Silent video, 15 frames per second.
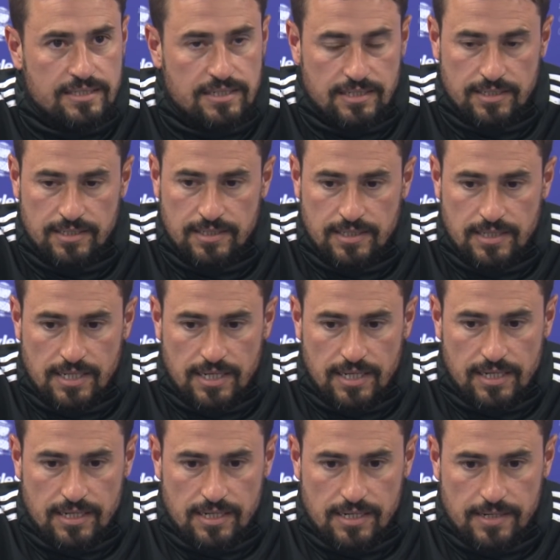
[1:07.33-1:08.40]

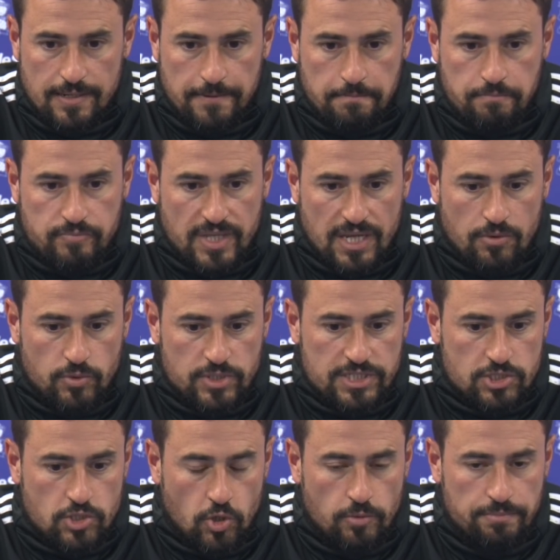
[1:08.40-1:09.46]
And we
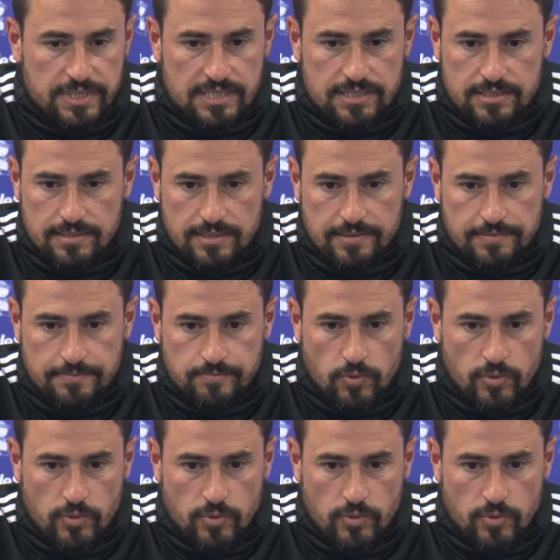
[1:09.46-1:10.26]
just hope that